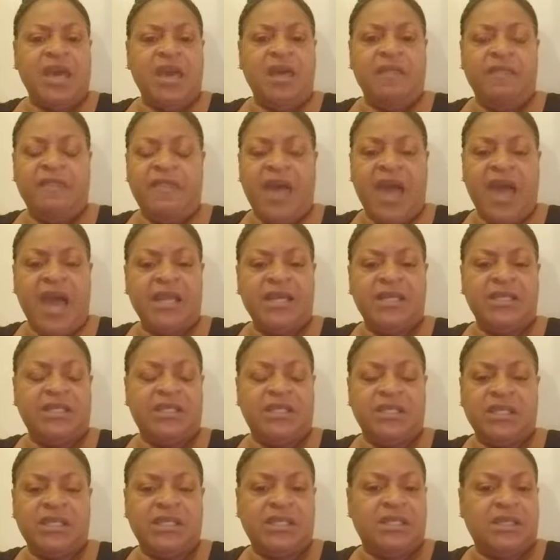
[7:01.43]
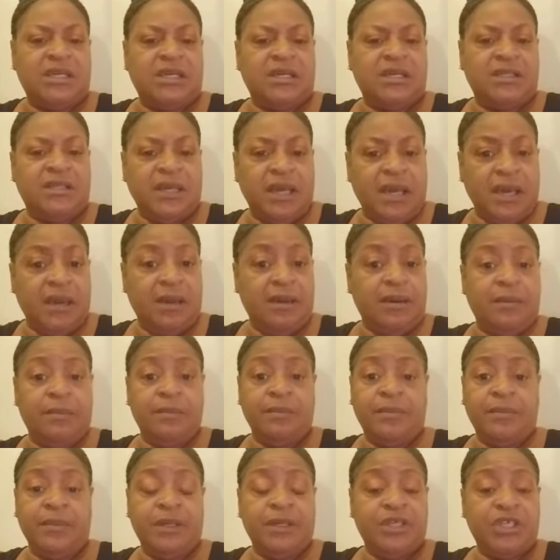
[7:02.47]
and that is just a
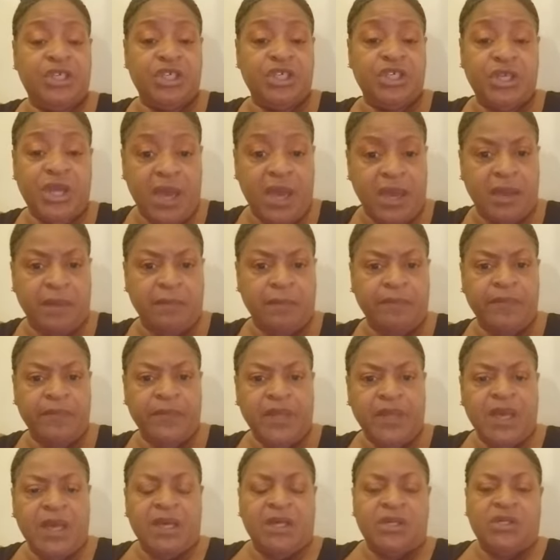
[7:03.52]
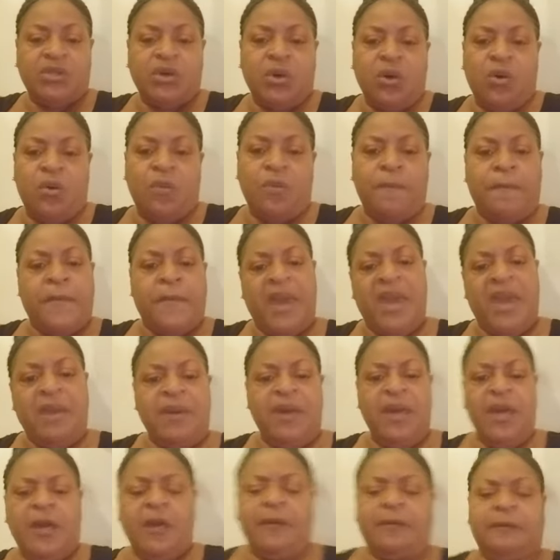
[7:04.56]
damn shame. So
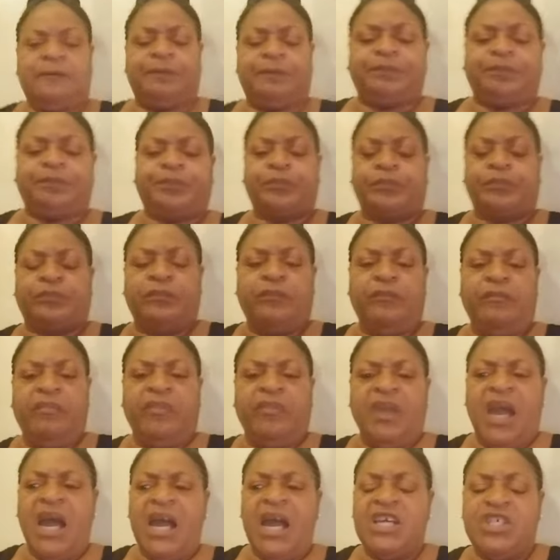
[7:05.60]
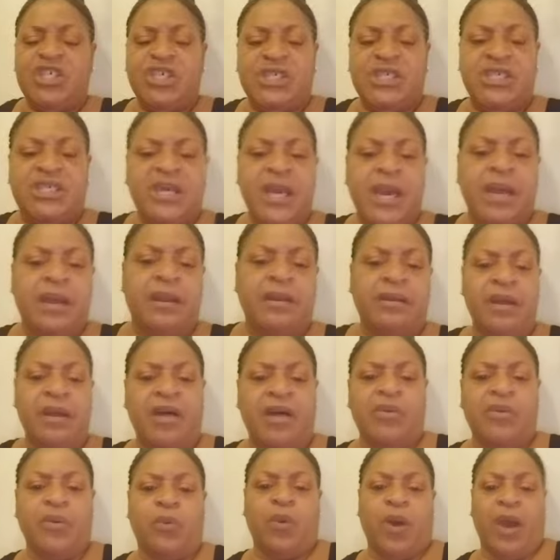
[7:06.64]
maybe I should say it
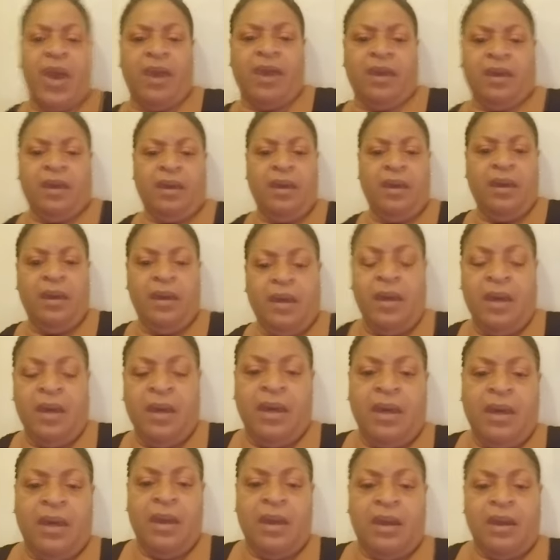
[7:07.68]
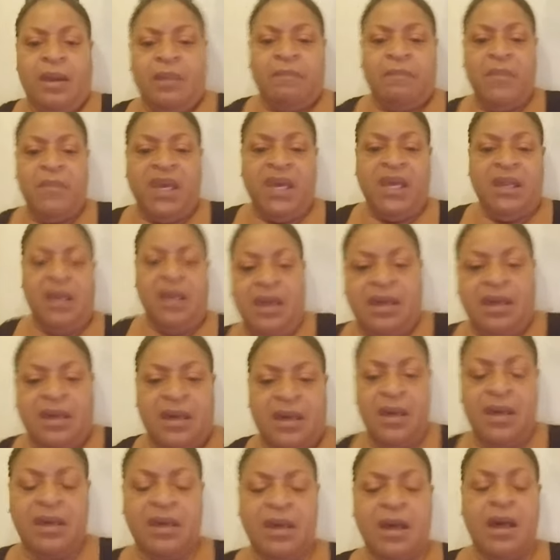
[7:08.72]
another way, meaning,
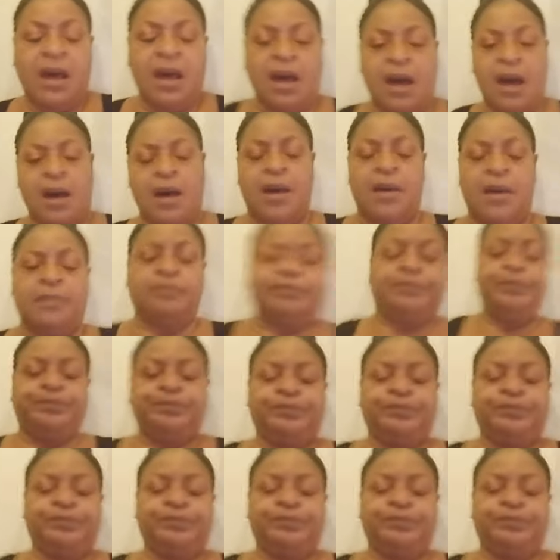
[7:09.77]
um,